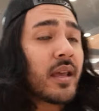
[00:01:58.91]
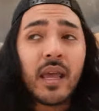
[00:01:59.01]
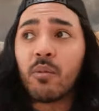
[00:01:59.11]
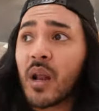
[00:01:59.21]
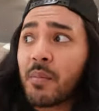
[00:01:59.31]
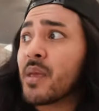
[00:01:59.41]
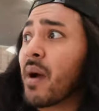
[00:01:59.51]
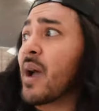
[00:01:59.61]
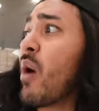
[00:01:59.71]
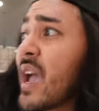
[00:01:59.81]
And what I mean
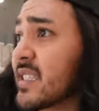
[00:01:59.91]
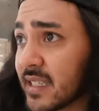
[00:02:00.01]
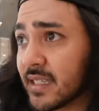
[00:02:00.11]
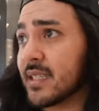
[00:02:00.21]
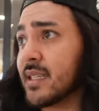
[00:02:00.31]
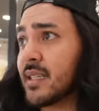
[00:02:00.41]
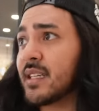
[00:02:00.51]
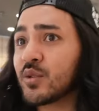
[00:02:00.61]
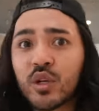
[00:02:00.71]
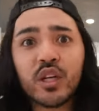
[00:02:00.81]
by wisely
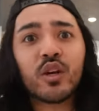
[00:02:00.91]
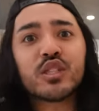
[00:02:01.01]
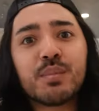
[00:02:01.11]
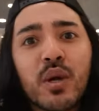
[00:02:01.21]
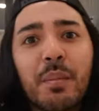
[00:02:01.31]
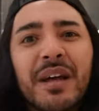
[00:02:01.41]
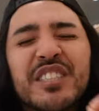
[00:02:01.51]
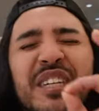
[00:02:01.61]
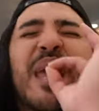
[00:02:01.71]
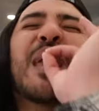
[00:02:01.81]
is I'm gonna go smoke a
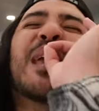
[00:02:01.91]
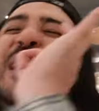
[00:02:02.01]
bunch of dank.